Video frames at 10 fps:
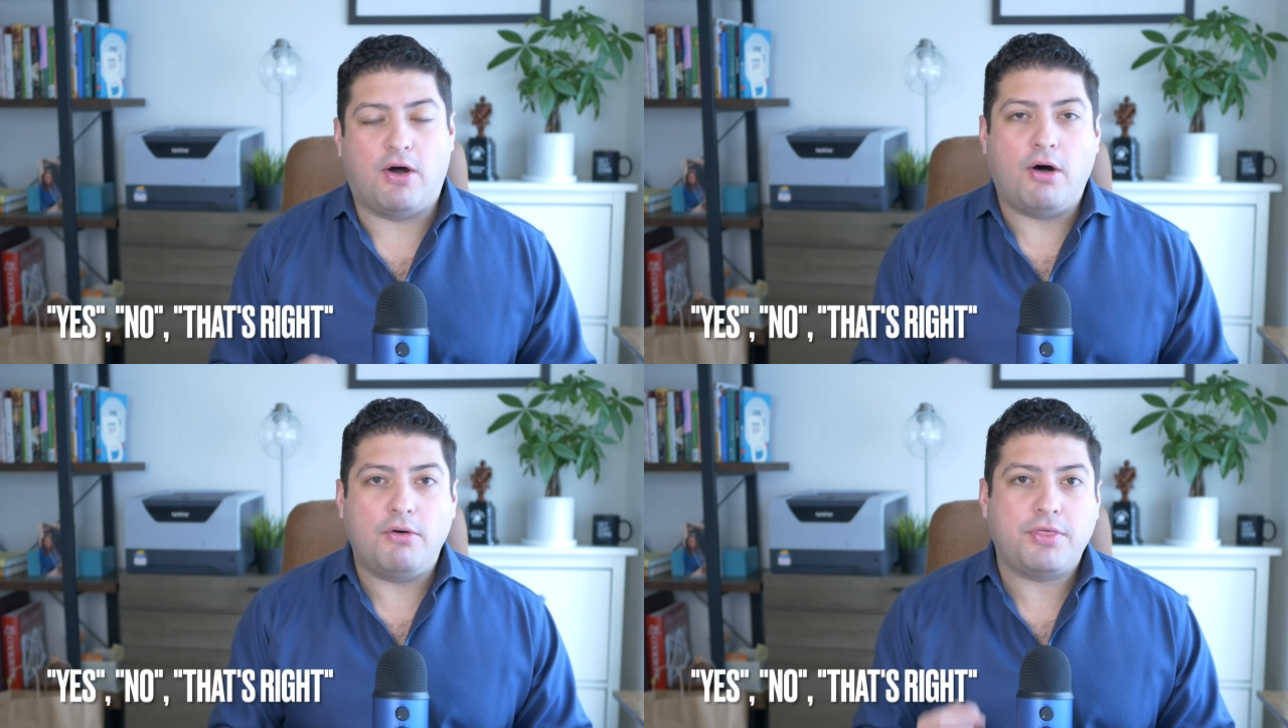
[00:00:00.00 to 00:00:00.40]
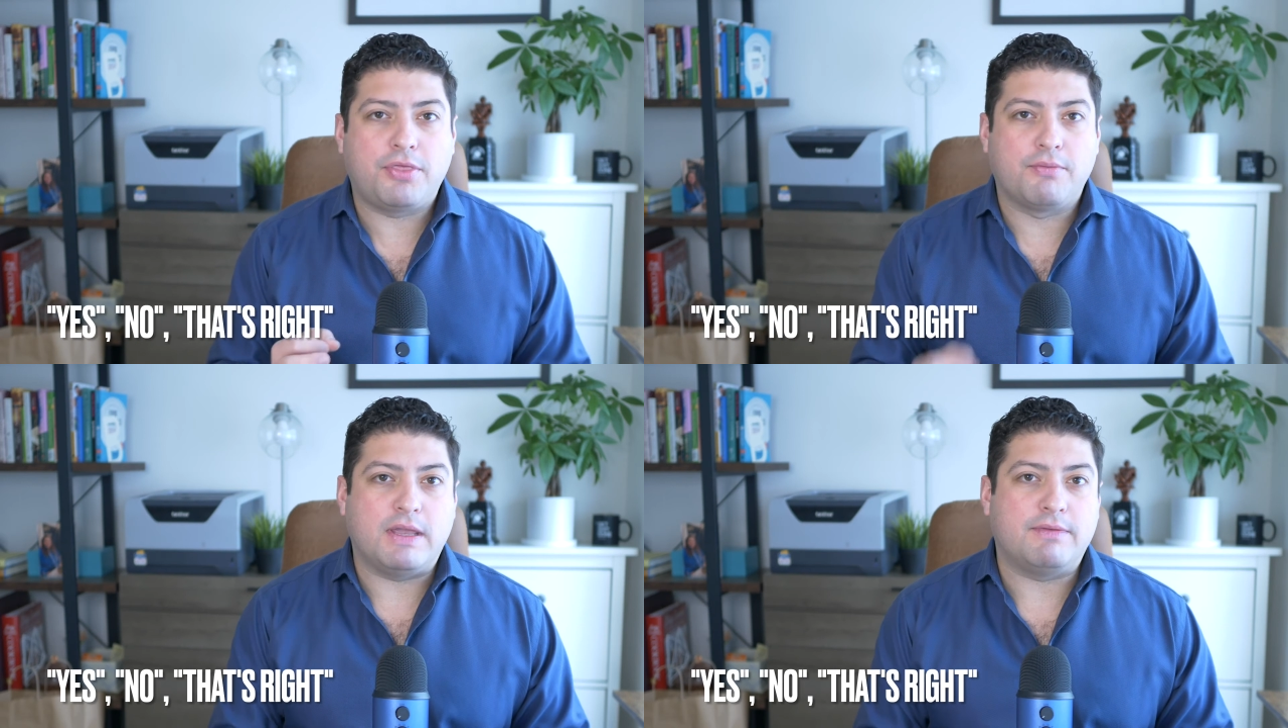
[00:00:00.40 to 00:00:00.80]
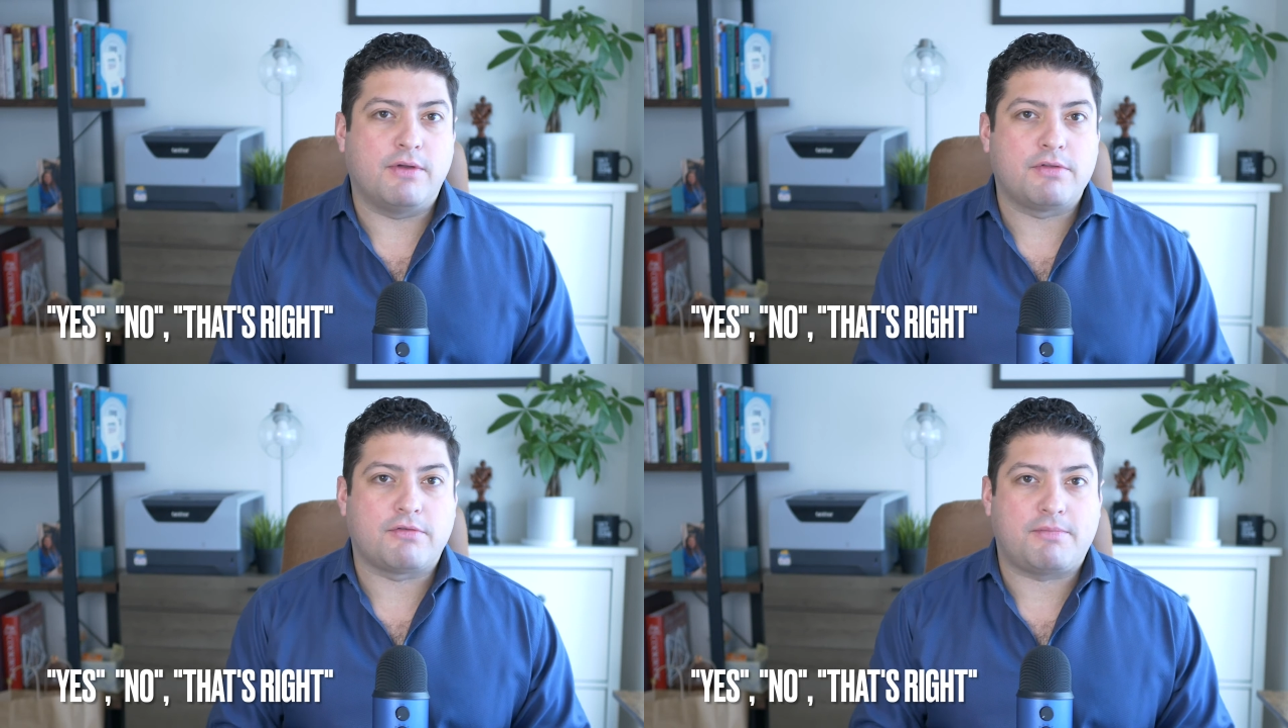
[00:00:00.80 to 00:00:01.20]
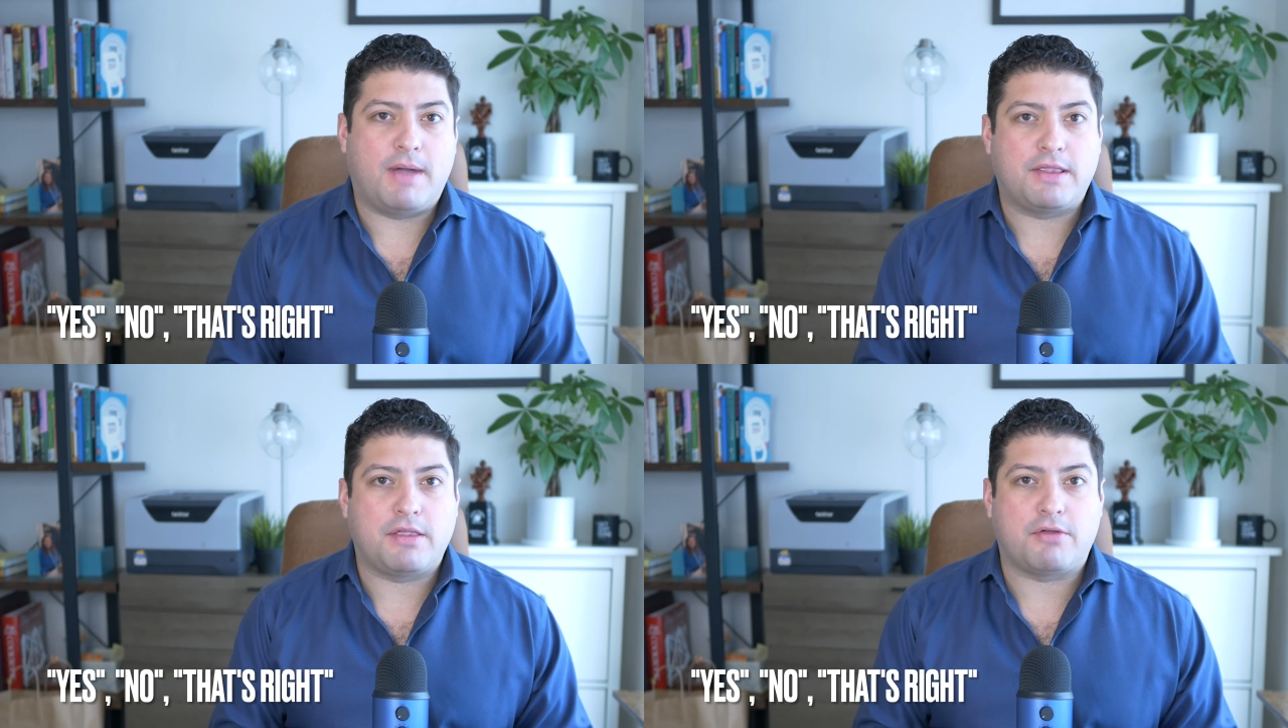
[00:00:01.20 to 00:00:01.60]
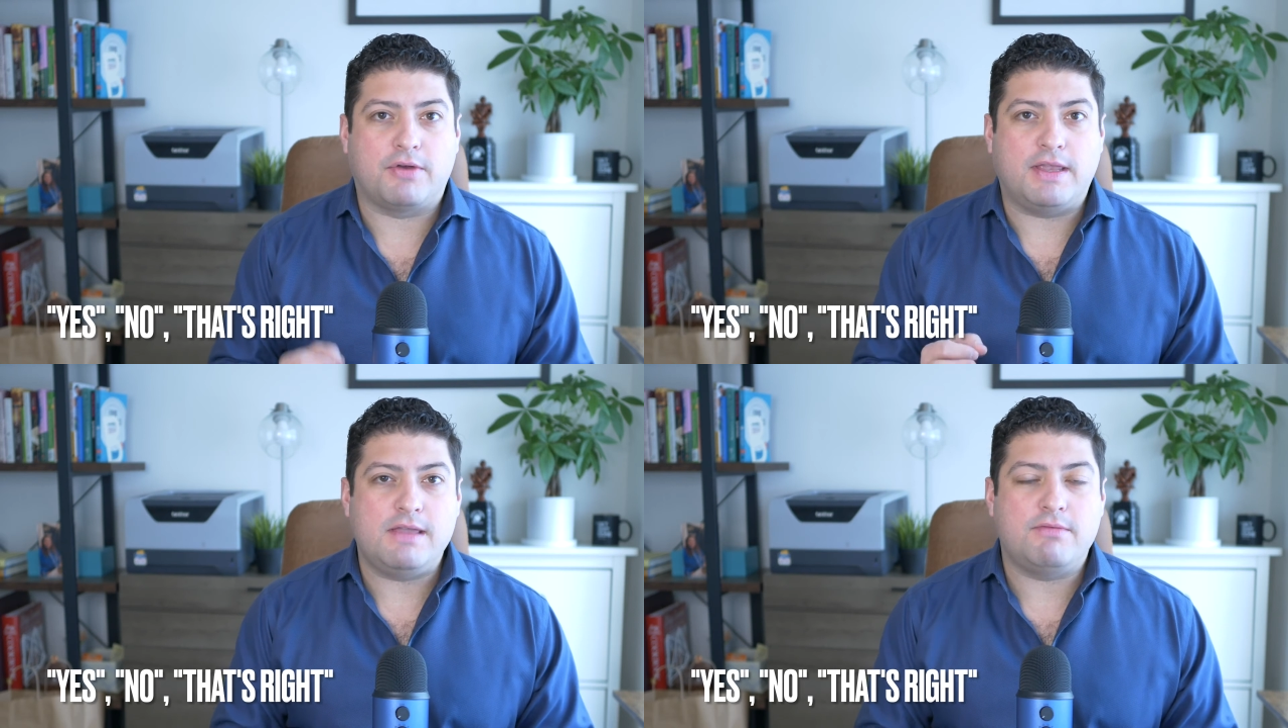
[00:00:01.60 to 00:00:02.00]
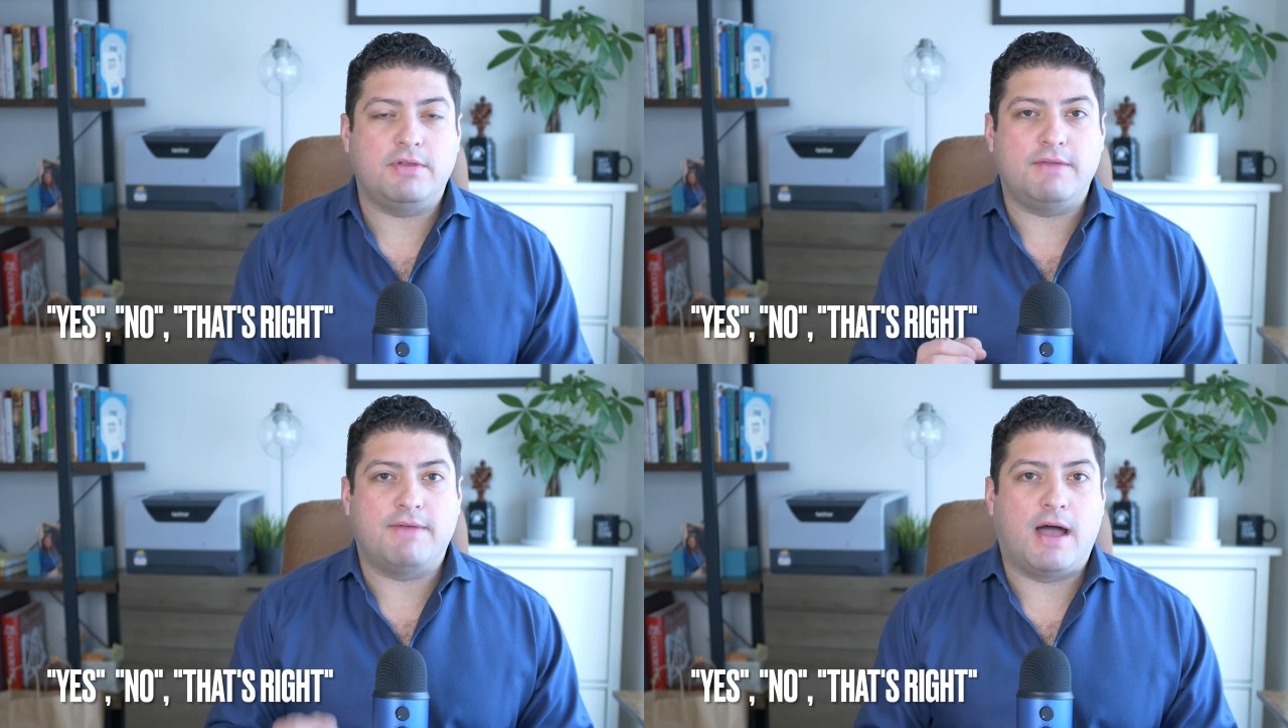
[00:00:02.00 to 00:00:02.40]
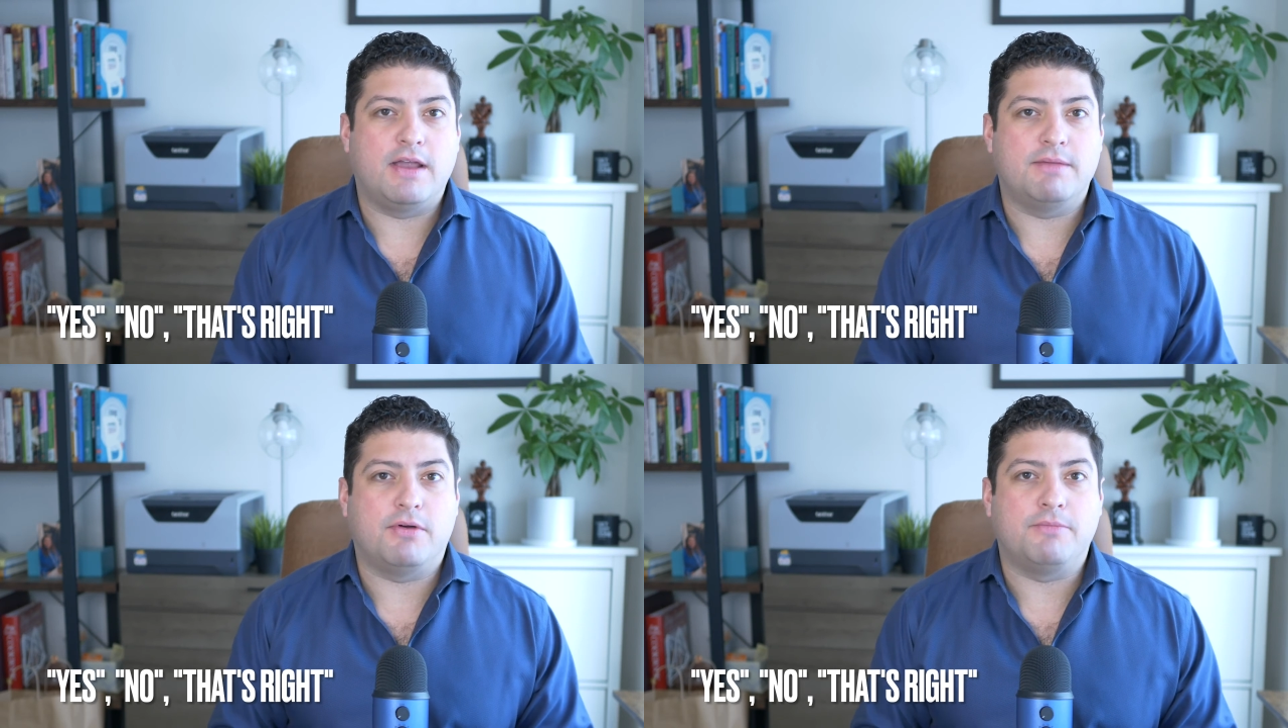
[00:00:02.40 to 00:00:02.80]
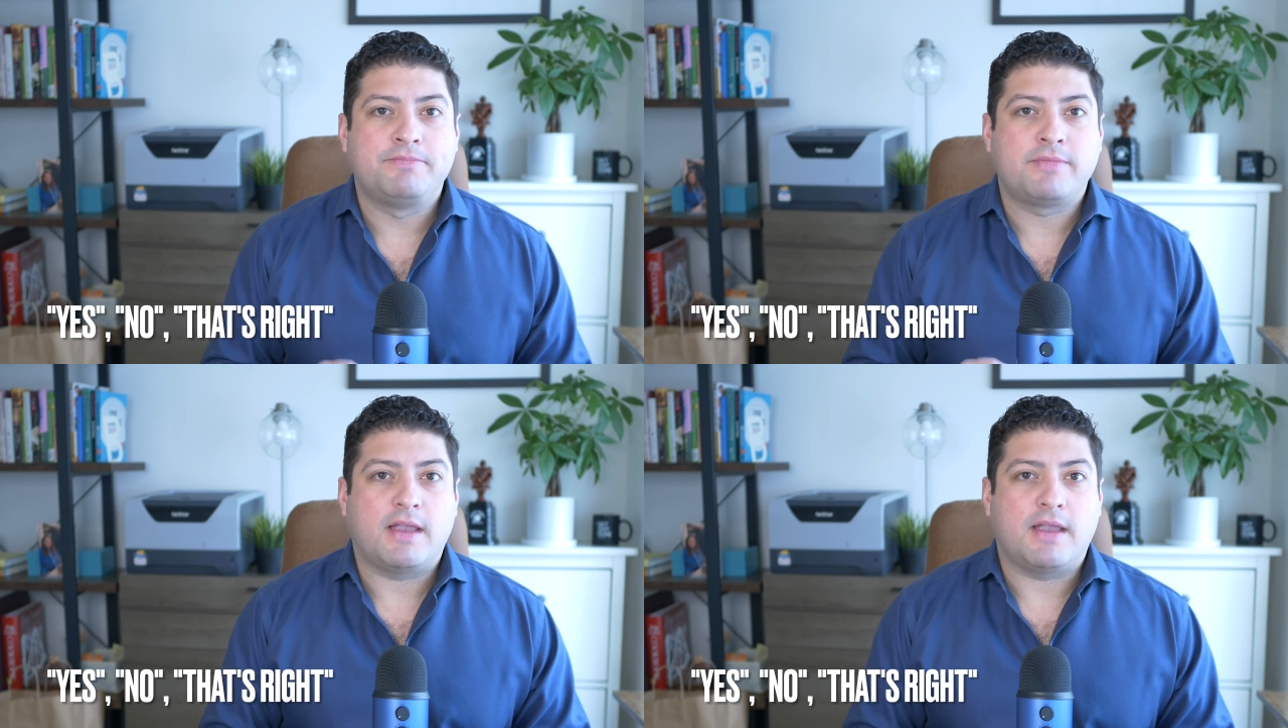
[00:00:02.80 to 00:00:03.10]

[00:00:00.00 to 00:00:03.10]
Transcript: All three of those responses are equally valuable